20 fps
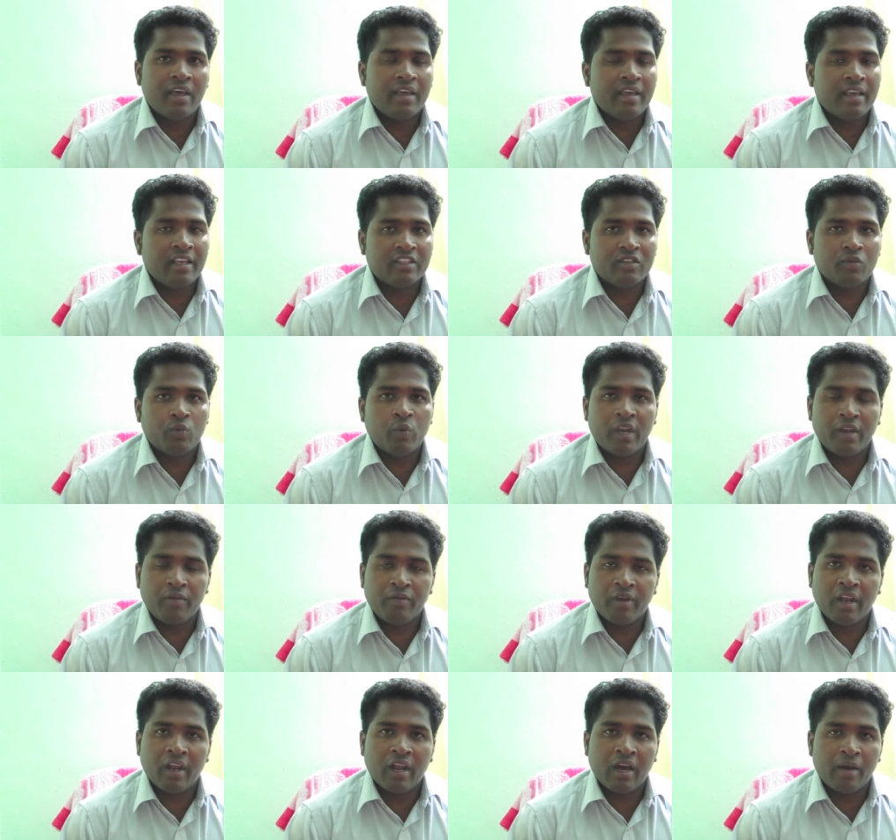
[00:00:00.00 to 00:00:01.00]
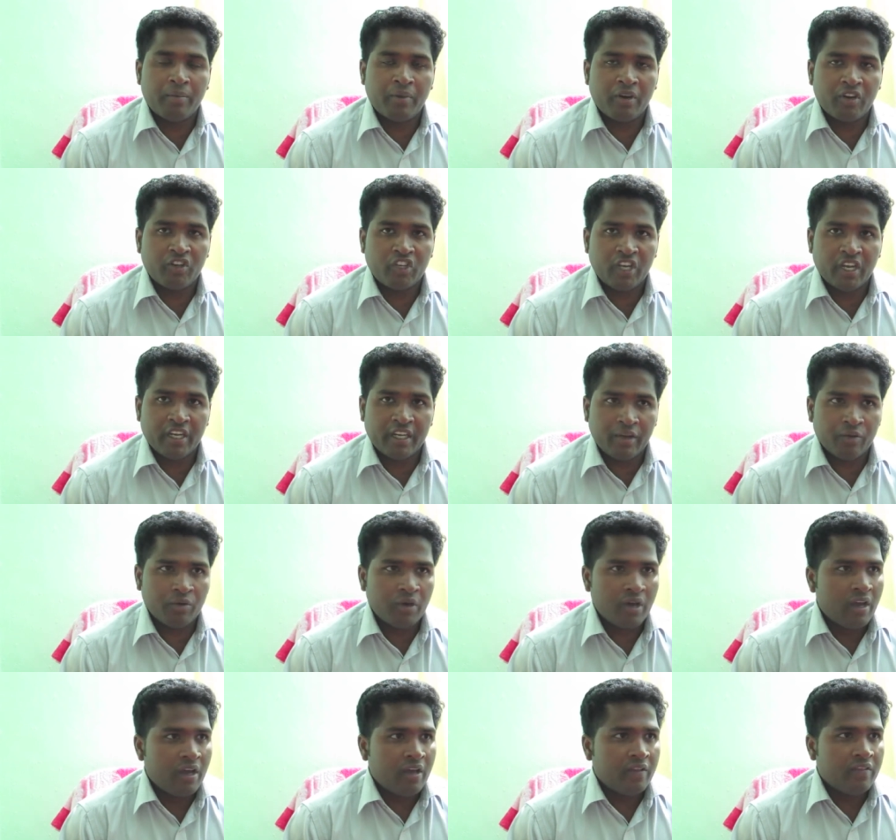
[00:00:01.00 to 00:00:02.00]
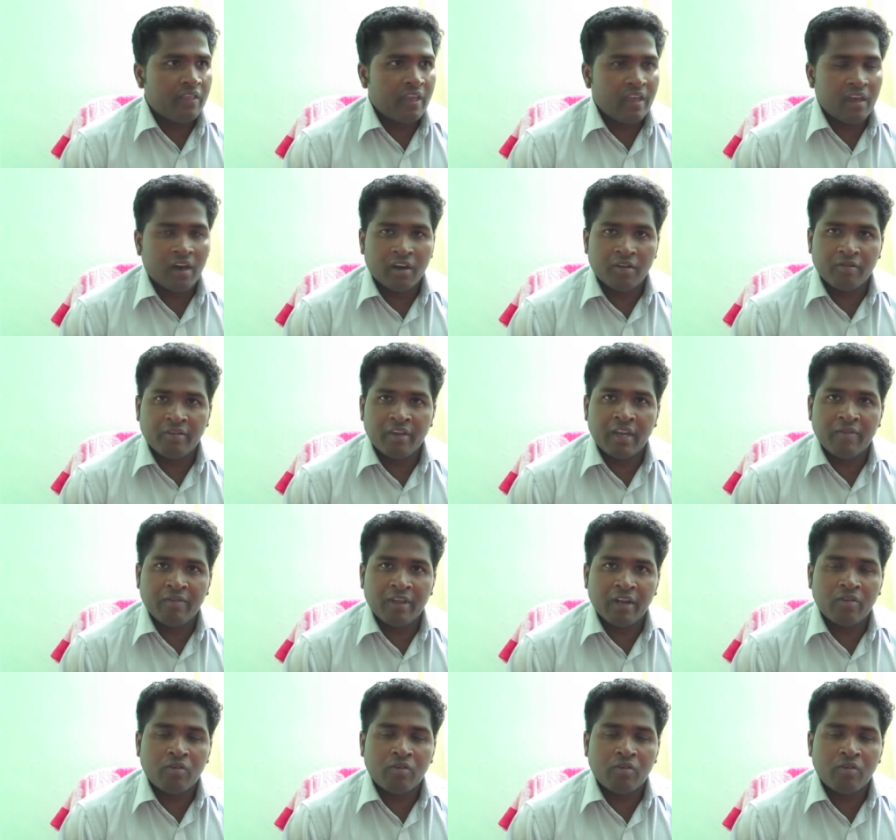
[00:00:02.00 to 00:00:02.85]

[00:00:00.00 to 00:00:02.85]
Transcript: is very well appreciative. They are very well